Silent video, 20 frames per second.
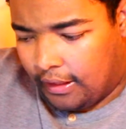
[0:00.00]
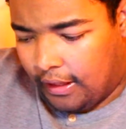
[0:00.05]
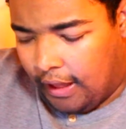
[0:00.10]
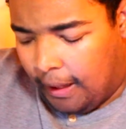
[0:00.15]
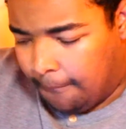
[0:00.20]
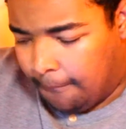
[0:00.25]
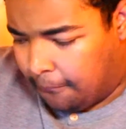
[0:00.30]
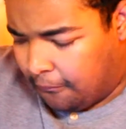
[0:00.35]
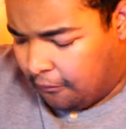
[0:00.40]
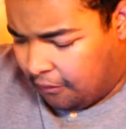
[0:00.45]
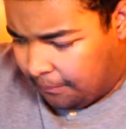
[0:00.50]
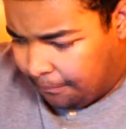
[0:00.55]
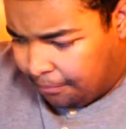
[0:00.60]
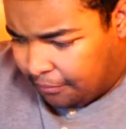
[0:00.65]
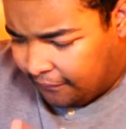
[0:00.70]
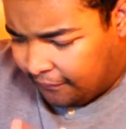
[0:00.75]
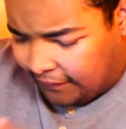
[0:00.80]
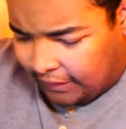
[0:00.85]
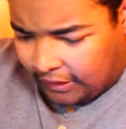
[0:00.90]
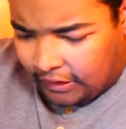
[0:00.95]
I'm gonna
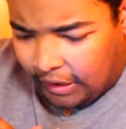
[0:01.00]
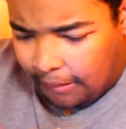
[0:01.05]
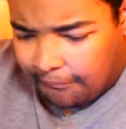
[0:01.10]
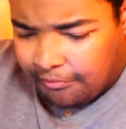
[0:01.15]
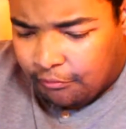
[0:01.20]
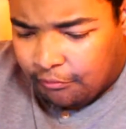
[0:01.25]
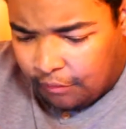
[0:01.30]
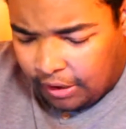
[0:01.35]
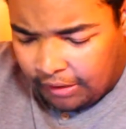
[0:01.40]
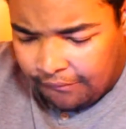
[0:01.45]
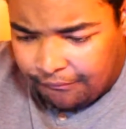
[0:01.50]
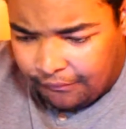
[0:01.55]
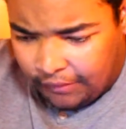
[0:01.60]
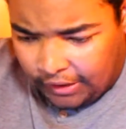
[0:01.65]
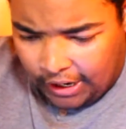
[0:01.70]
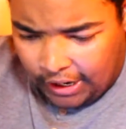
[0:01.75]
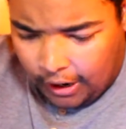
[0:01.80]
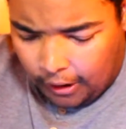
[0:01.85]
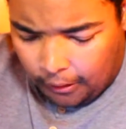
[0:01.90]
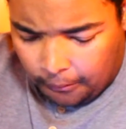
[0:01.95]
put the gloves away for
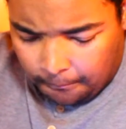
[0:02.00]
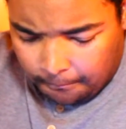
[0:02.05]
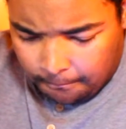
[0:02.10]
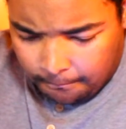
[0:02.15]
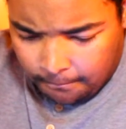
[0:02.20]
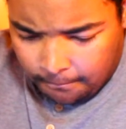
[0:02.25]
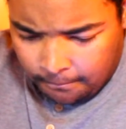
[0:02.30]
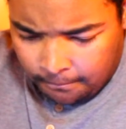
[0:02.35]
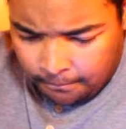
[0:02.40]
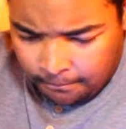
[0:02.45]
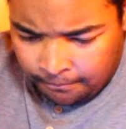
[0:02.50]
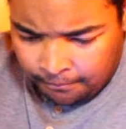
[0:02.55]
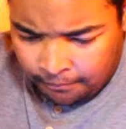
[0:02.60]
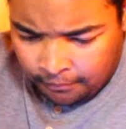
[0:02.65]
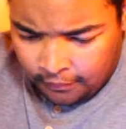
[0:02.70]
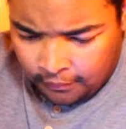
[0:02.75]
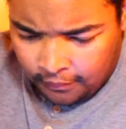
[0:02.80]
now.